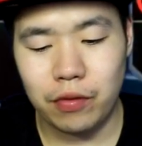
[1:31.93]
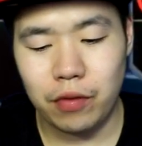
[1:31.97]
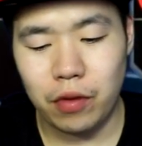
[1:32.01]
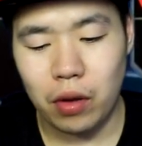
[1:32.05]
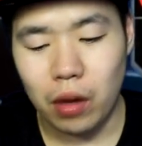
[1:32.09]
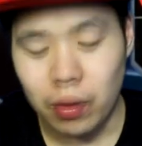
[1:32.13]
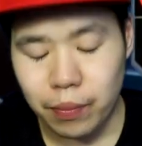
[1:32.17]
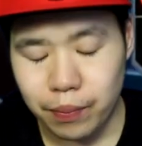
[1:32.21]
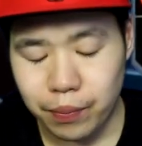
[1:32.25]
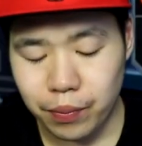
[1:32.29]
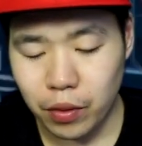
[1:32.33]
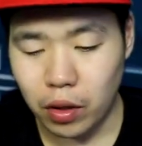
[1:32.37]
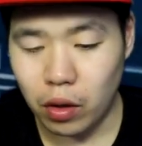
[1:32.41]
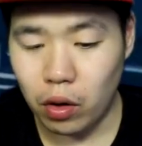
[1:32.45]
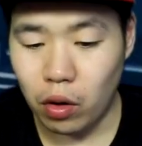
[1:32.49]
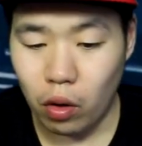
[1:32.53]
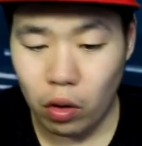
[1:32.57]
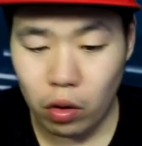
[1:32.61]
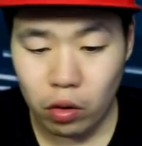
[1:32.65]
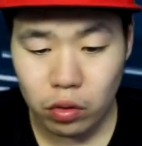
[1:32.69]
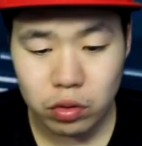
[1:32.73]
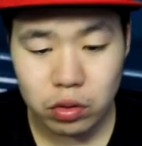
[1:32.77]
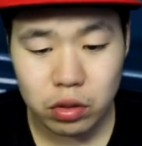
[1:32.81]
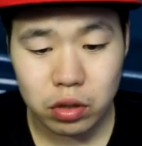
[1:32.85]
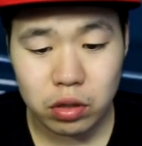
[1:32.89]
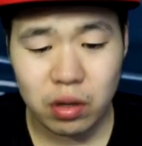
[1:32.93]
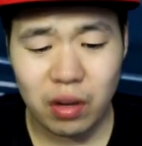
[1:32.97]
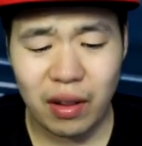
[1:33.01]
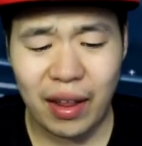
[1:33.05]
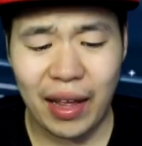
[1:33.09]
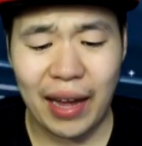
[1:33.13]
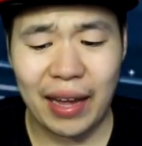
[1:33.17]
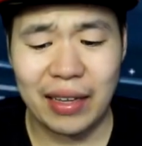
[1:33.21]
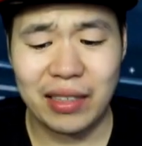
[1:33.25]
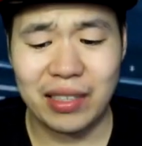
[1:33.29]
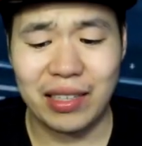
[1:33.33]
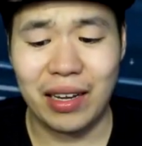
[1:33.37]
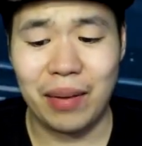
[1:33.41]
of gold. So
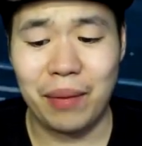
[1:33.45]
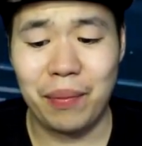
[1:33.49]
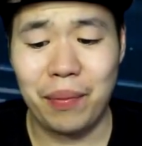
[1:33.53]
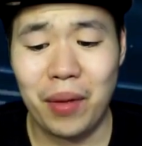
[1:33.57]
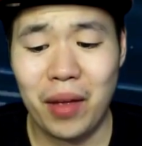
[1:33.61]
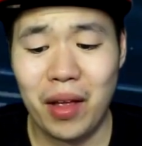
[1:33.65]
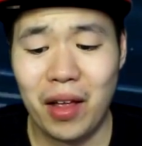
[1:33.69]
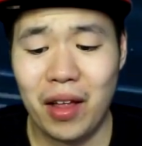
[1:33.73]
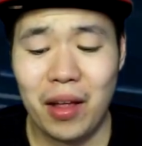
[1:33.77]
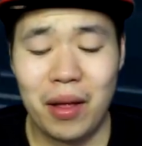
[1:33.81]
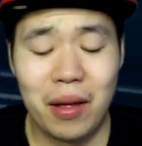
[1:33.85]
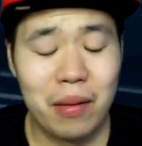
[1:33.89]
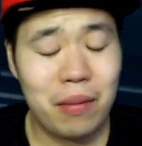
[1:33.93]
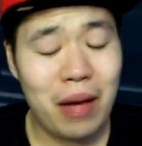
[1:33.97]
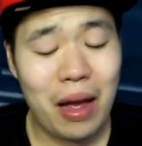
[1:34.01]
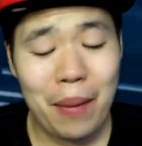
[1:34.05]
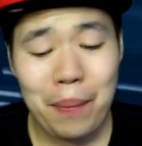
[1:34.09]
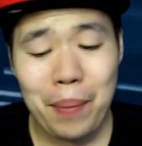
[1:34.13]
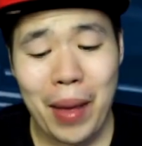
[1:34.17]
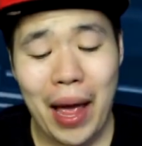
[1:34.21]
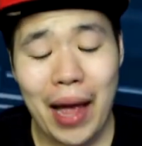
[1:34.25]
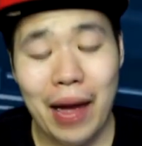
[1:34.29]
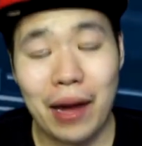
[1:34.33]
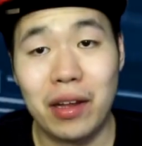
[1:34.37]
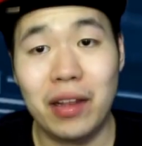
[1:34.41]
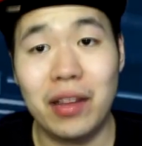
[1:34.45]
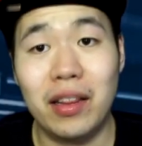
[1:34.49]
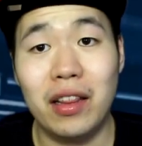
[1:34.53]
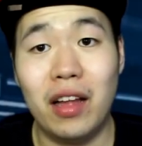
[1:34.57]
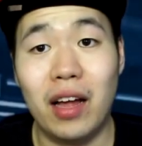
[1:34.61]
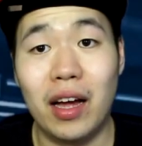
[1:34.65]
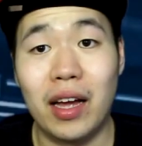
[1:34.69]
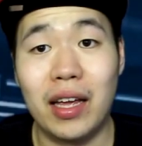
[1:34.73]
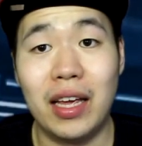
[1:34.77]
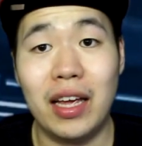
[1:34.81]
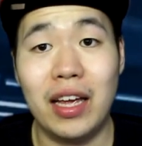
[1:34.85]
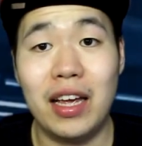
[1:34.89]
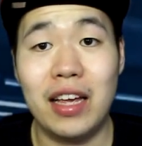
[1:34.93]
like I said, my pack
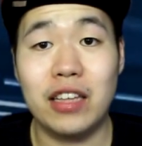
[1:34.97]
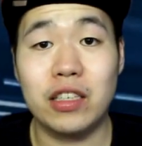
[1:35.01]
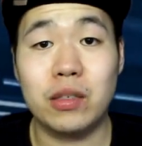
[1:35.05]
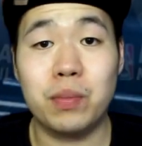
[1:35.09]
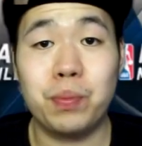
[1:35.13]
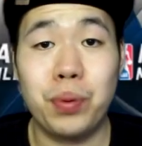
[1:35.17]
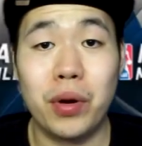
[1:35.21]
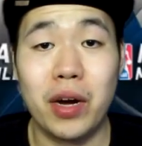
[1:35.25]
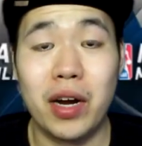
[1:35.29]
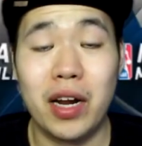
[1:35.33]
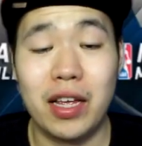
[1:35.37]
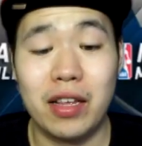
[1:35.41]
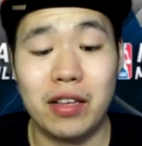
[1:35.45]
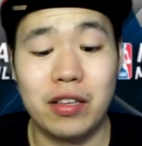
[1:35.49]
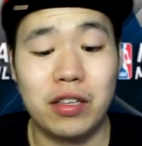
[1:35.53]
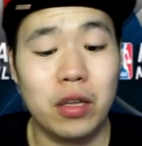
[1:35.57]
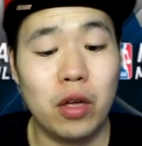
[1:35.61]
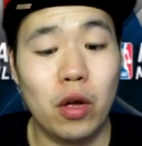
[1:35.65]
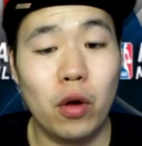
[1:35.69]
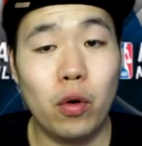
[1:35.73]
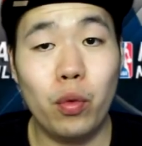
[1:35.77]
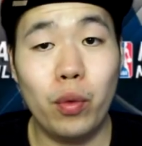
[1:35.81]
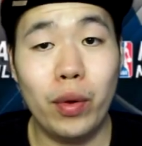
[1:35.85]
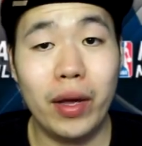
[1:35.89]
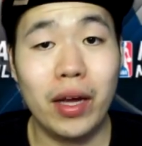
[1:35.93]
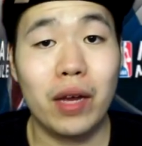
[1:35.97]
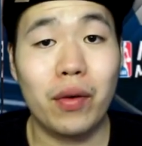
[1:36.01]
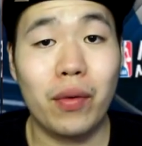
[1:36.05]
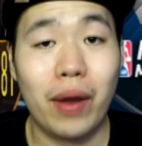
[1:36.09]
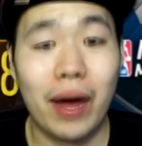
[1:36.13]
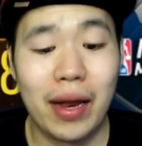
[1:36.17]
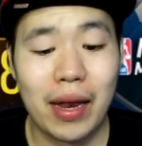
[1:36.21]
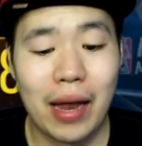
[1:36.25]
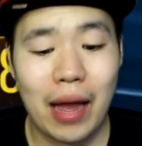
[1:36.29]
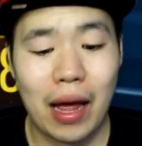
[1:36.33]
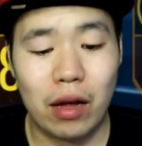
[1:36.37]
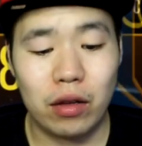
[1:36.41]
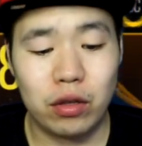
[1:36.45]
luck is pretty weak
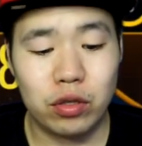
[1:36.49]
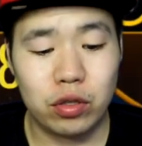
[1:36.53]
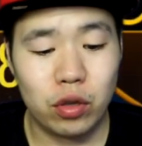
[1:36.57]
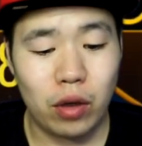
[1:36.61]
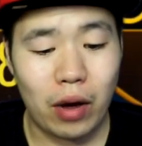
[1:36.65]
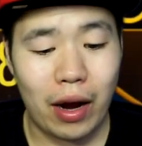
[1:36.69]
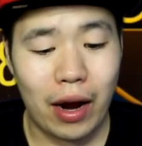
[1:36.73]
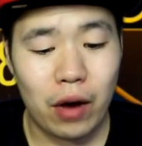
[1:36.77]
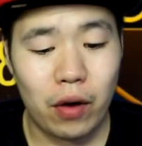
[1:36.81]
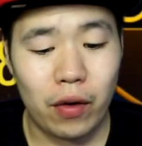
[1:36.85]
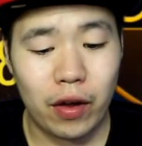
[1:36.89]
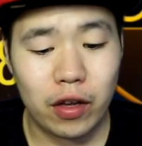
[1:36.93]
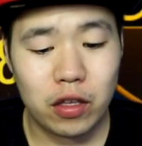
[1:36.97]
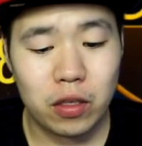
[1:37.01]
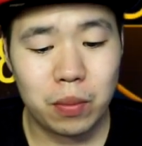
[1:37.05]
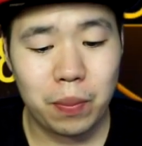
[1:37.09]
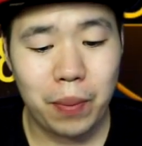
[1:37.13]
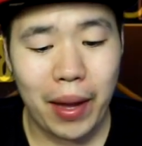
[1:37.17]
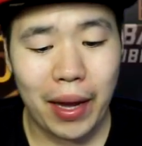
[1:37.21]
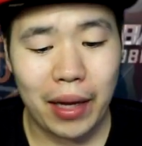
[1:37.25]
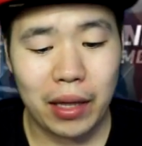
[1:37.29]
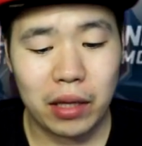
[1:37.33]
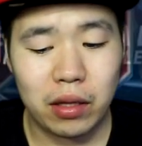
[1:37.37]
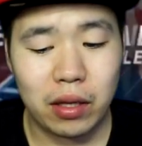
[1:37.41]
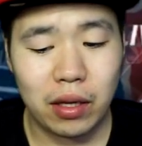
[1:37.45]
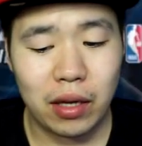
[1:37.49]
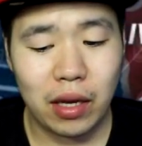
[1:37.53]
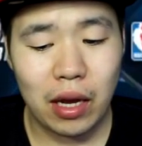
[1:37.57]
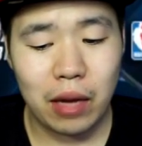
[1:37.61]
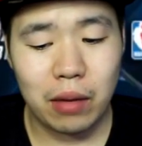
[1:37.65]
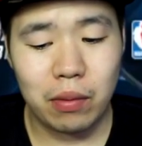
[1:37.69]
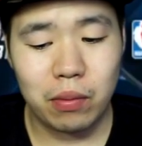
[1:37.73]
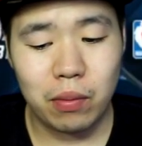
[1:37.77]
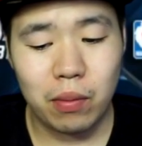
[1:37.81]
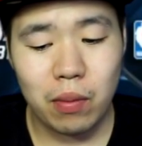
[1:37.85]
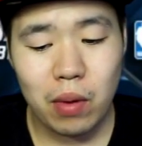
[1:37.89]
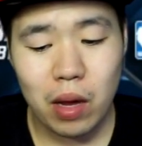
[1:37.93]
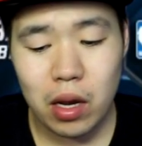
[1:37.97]
right now. So I don't expect to
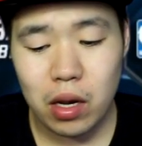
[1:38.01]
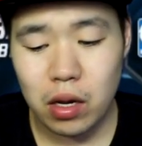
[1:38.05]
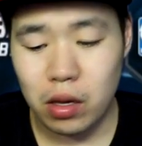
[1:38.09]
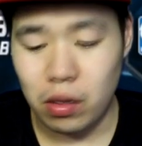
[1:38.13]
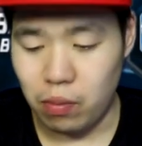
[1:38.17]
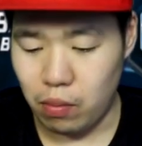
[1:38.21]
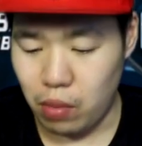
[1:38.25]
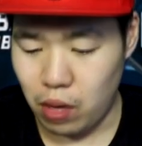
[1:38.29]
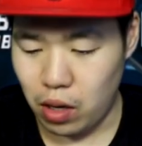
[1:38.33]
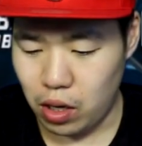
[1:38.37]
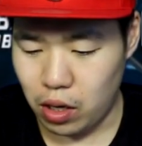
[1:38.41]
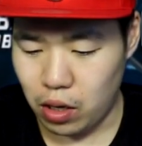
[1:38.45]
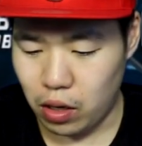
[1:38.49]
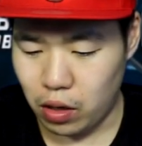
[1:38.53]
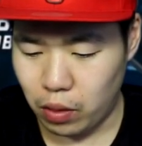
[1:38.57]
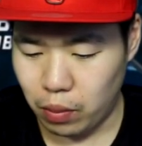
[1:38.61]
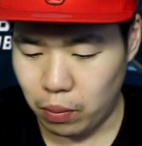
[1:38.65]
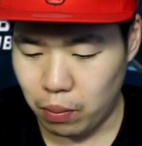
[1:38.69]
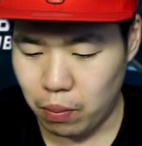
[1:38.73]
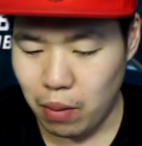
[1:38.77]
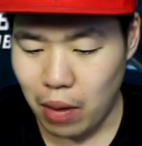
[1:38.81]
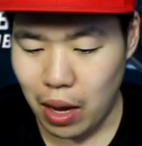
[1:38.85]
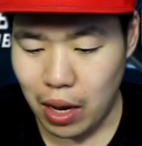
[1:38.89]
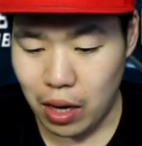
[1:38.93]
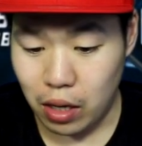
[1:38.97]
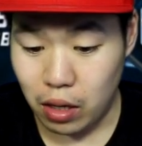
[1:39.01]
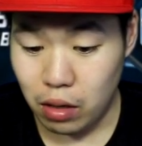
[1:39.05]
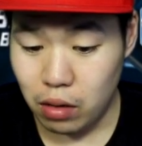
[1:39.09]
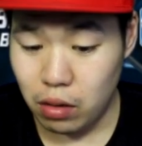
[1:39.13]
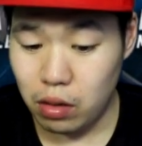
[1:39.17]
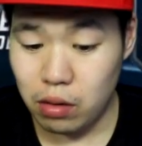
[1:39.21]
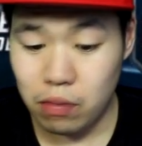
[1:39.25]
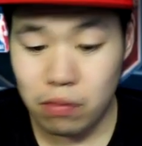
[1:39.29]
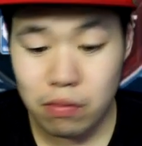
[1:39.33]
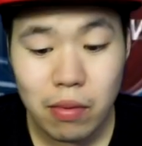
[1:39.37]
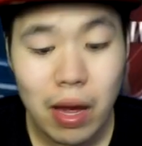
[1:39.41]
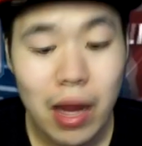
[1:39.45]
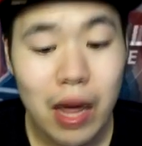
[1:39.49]
get many, many, many,
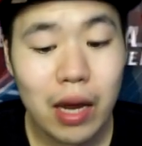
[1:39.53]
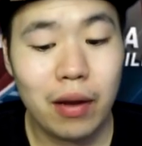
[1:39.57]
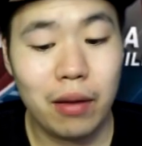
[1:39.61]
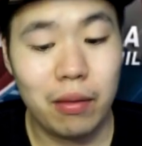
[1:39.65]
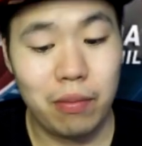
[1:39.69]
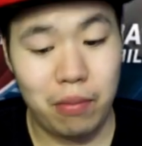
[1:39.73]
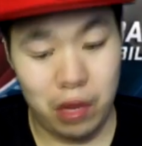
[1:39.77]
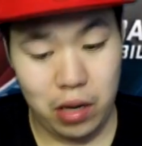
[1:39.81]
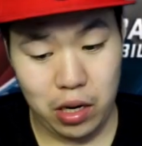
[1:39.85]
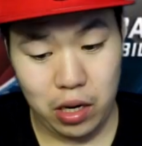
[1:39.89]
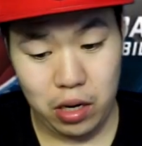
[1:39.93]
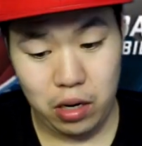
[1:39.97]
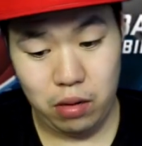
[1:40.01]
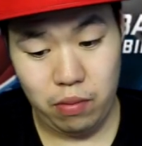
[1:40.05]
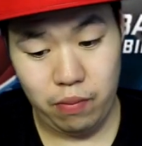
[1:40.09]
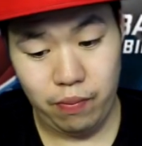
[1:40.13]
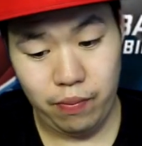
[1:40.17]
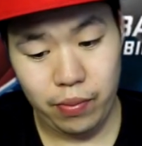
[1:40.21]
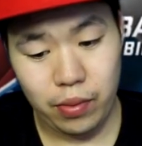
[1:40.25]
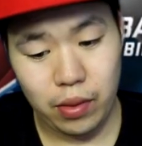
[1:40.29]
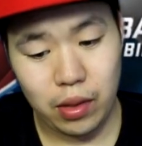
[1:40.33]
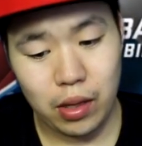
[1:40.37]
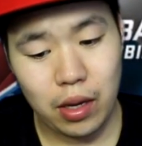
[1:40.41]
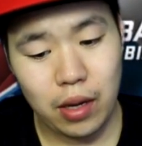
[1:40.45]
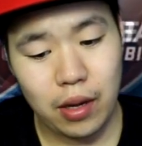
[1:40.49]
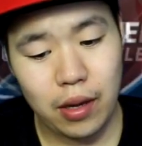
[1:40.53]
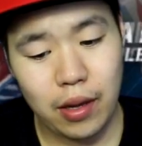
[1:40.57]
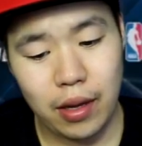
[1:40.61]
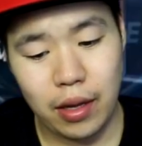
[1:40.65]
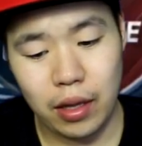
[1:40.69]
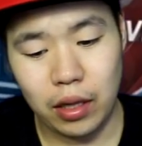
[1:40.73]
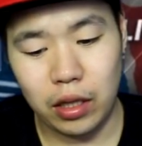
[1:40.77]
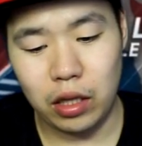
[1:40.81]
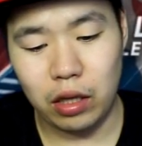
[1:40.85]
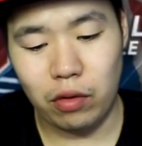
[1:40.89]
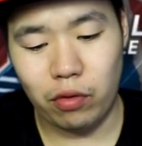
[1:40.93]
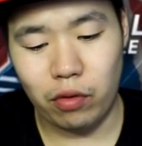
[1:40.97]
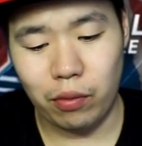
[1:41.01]
many, many
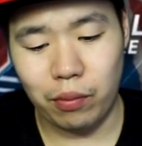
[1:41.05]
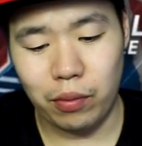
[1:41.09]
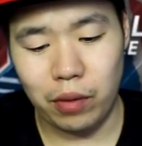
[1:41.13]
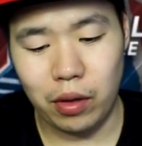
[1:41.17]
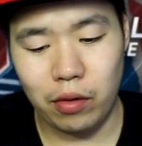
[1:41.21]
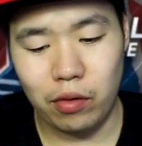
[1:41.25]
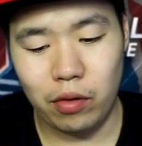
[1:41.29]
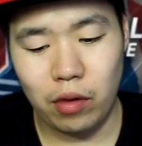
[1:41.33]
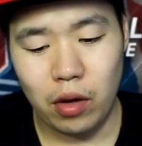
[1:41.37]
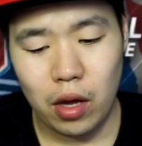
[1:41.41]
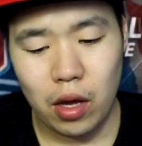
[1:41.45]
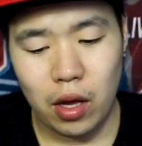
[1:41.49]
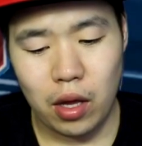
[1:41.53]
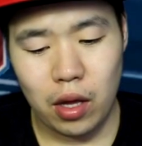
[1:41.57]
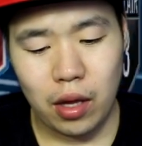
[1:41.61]
elites from these.